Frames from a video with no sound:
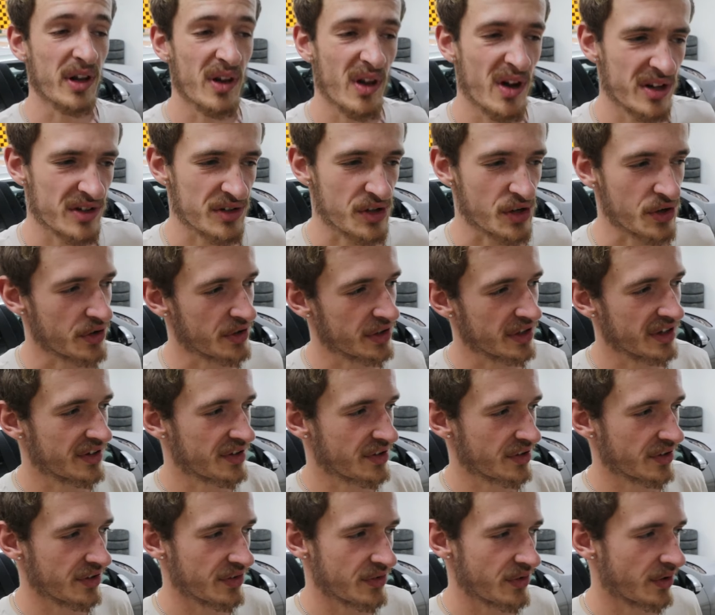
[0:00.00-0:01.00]
a long journey
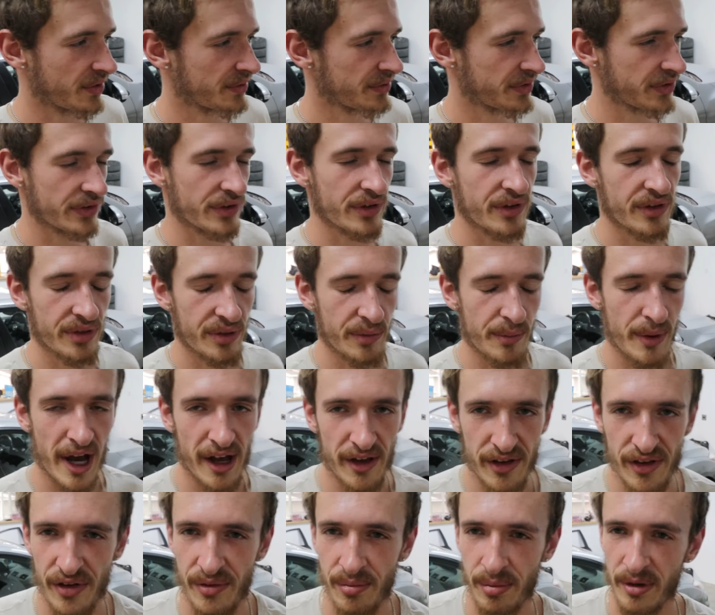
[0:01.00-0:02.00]
since obviously the
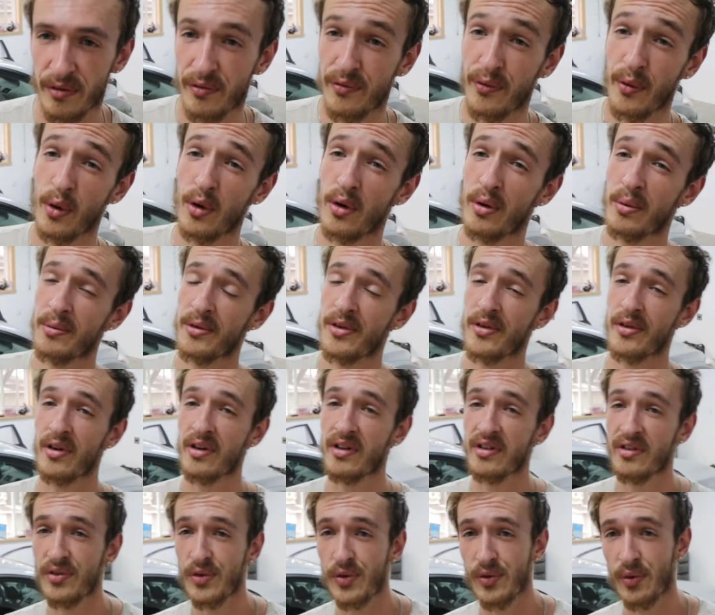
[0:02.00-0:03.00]
MazdaSpeed forum
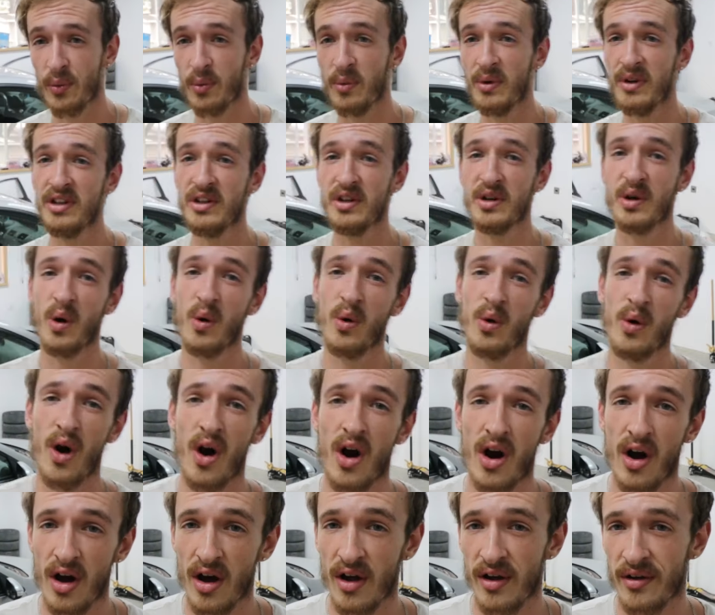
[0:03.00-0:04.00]
started, so when you go
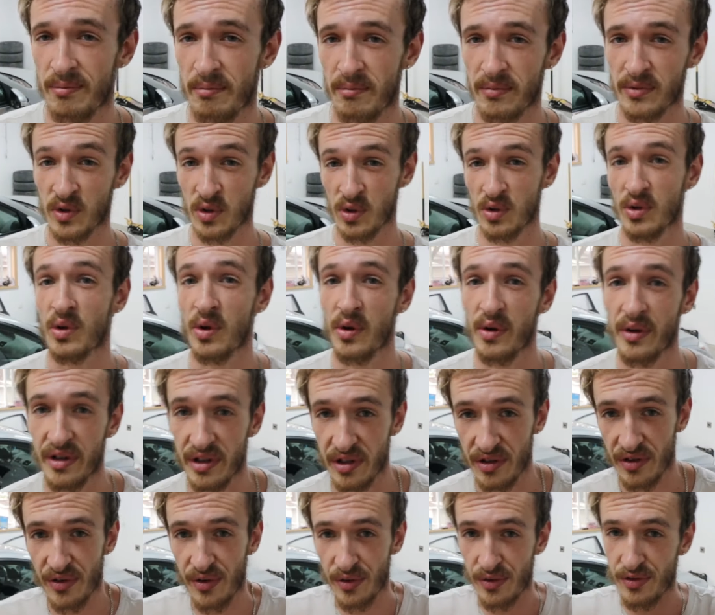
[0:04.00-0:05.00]
on Google
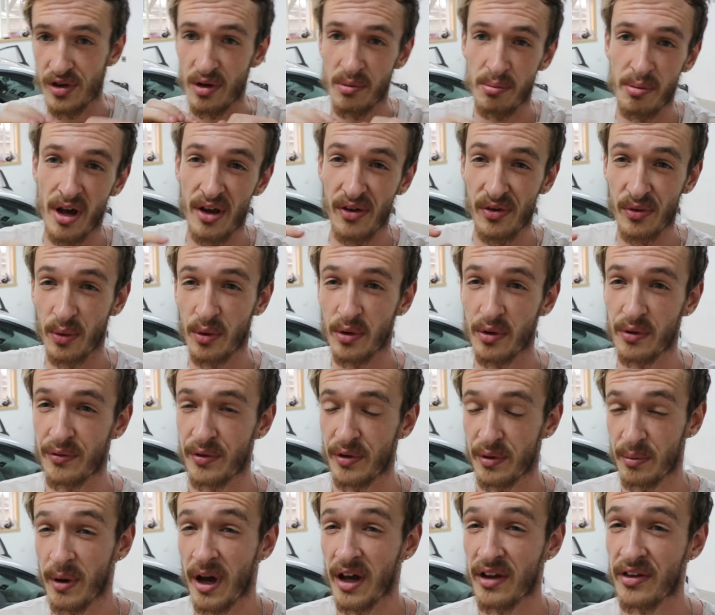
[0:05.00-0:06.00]
and you search up best oil
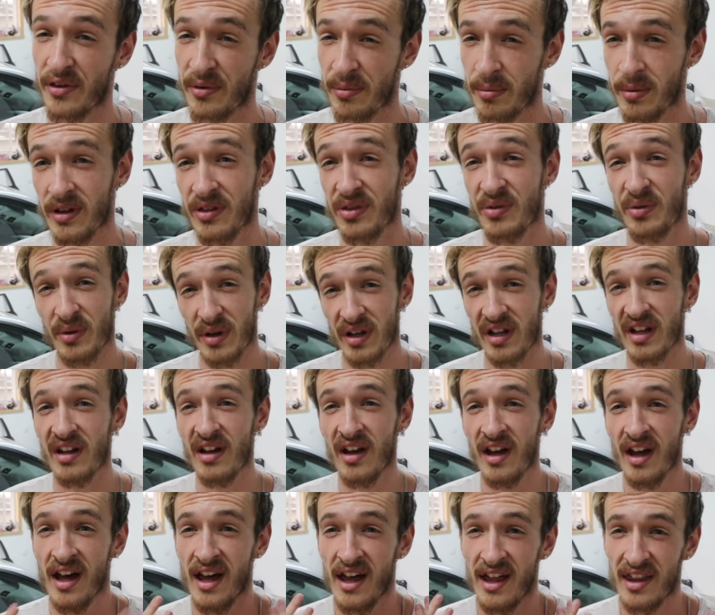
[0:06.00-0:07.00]
for your MazdaSpeed
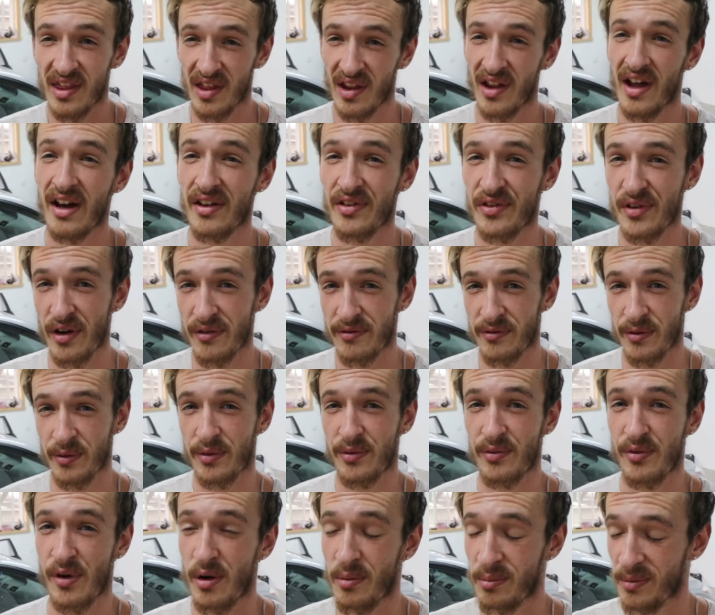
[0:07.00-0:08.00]
3, the last stuff
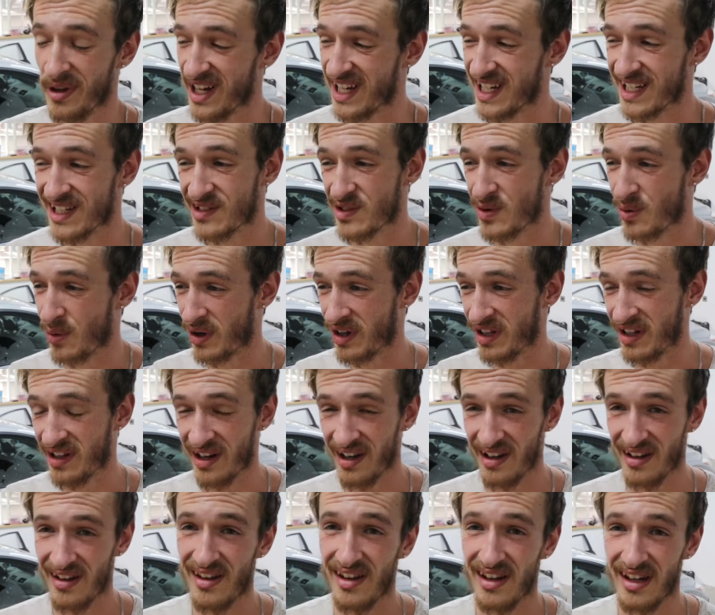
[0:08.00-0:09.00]
was from like
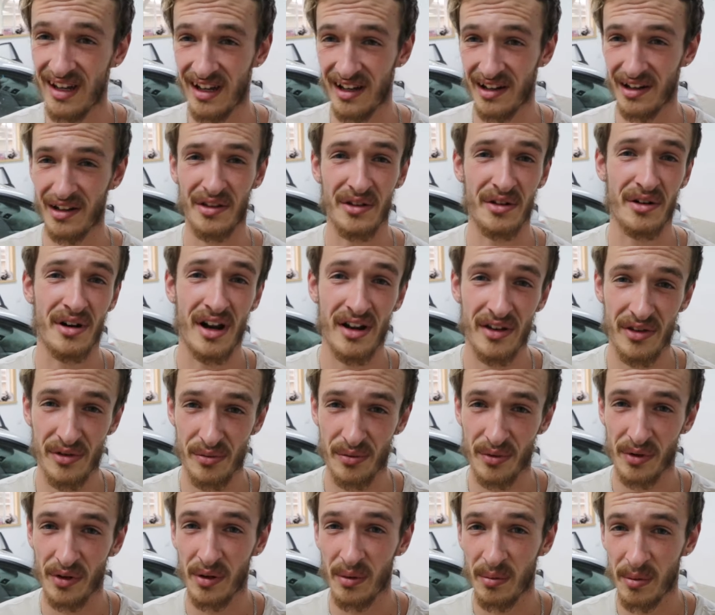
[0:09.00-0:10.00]
2019 and there
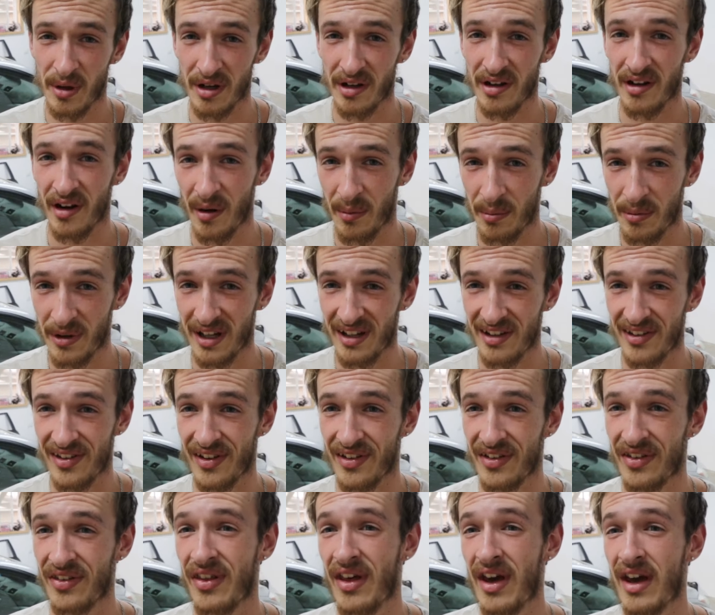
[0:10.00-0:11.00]
hasn't really been an update
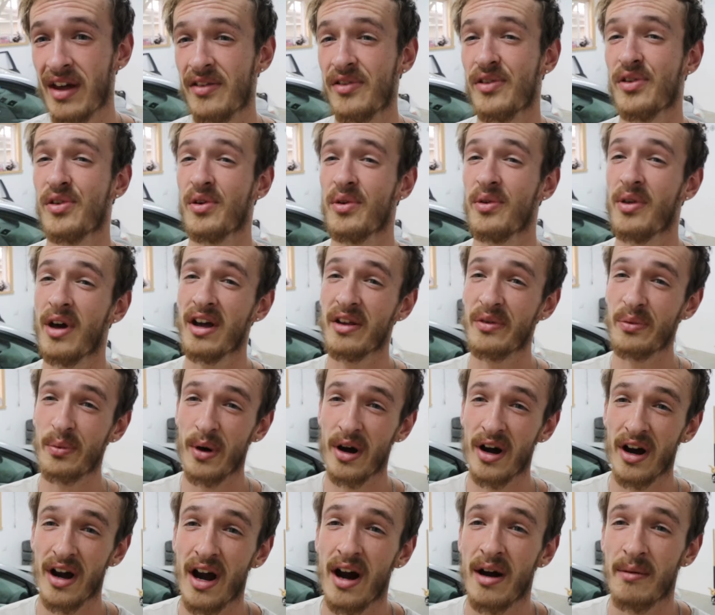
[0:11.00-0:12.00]
since then. So that's
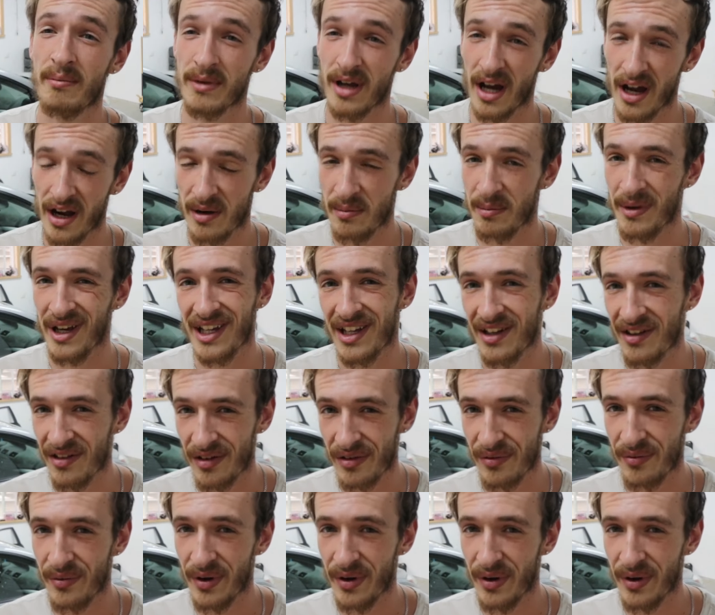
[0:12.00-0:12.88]
why I'm kind of making this